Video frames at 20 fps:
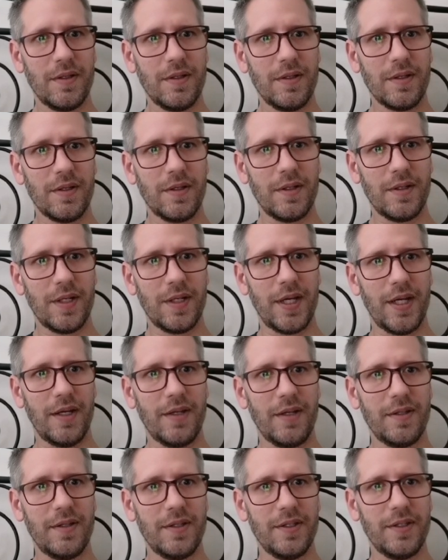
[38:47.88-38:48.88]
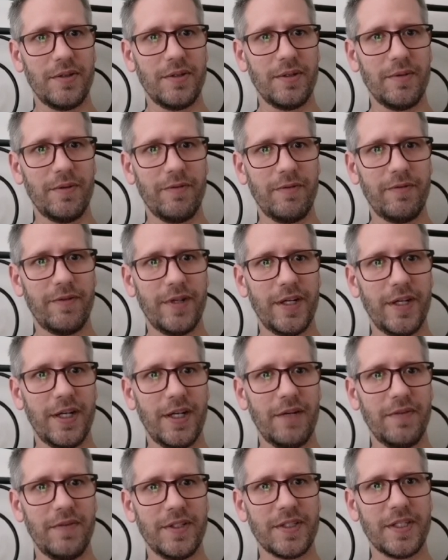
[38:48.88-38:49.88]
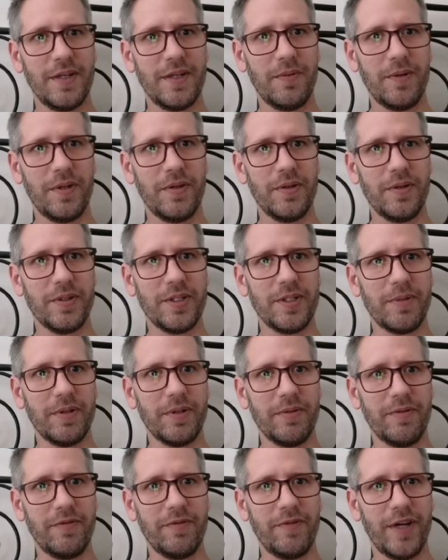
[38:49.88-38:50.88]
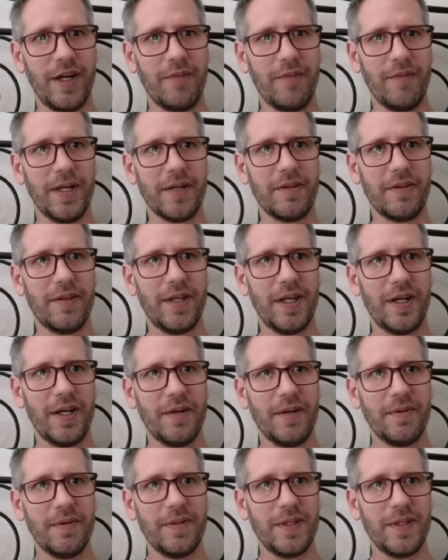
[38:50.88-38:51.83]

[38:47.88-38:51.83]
Okay, these are level 5. Let's get one of those up to level 5 back there.